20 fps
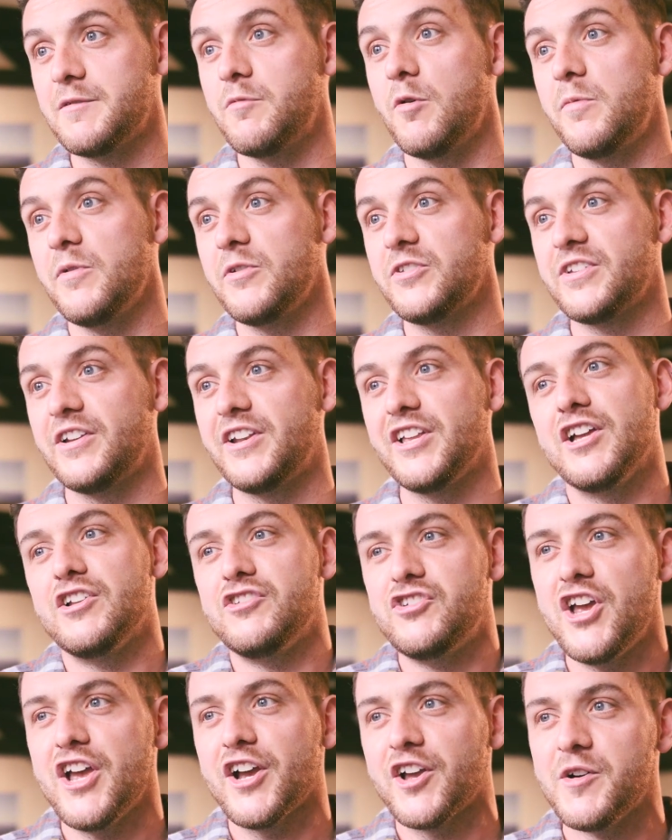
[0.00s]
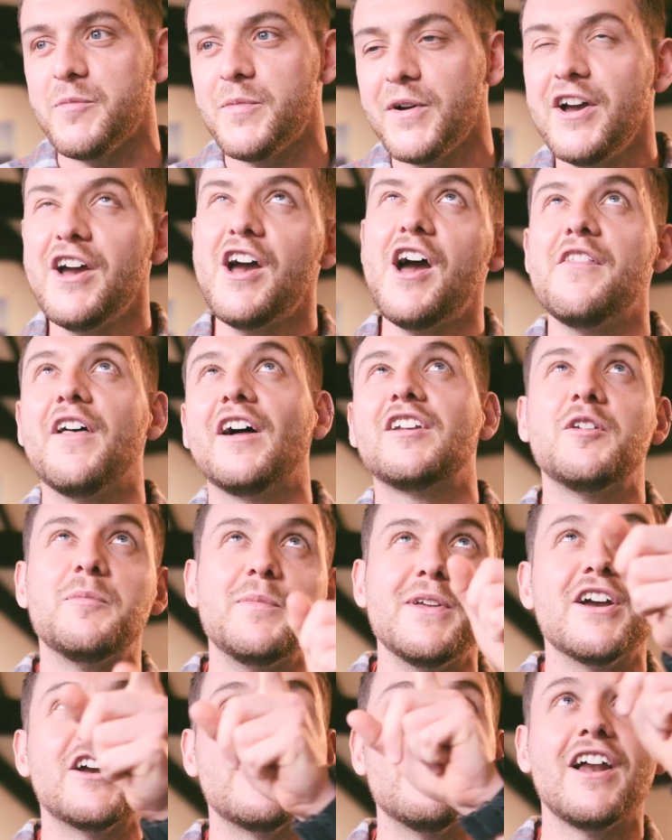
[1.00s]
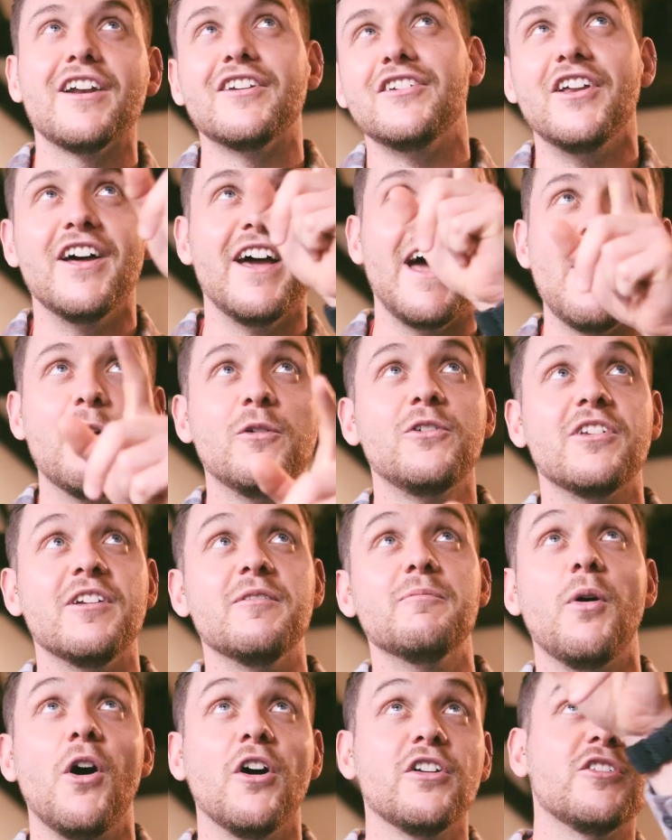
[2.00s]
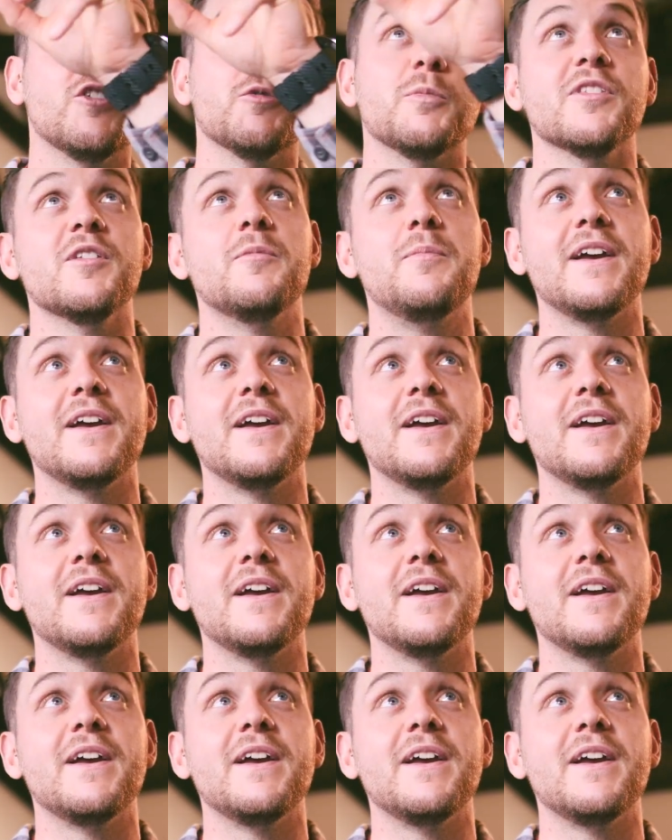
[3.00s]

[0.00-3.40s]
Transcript: came up and said, "Hey Jacob, that'd be a grand day out," and pointed up at the